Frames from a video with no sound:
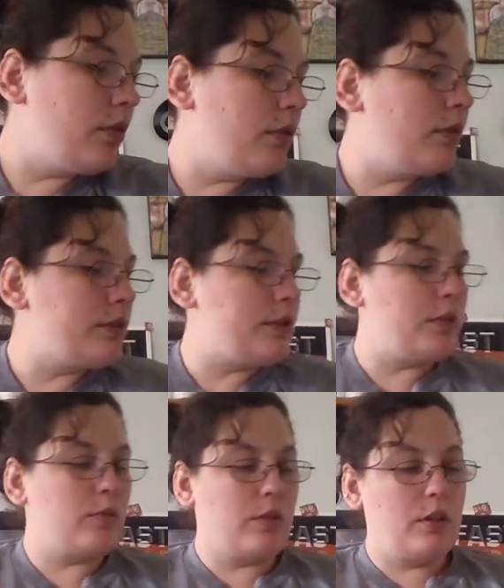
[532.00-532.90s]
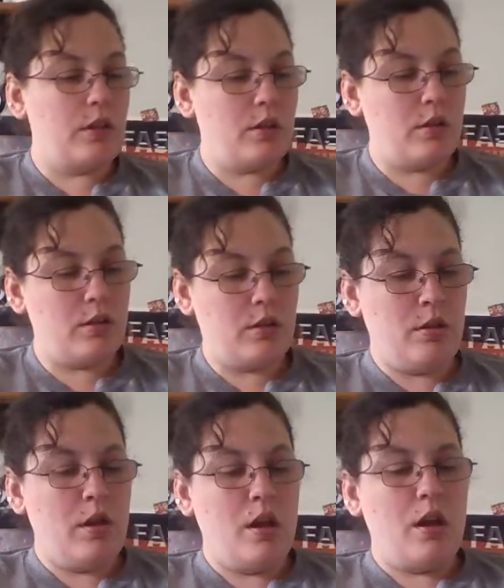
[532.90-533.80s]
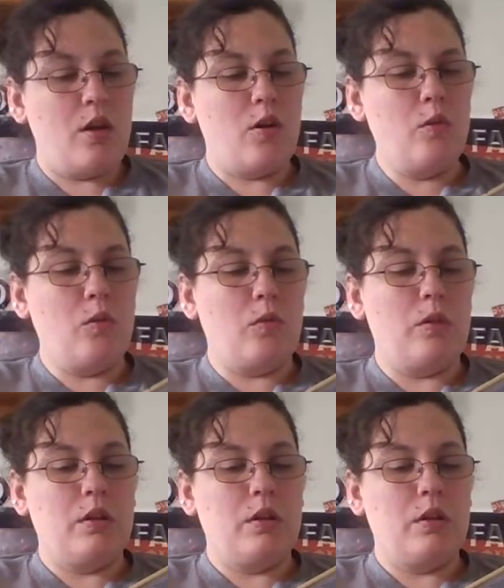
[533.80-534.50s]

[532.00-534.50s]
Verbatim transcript: What's this one? Oh.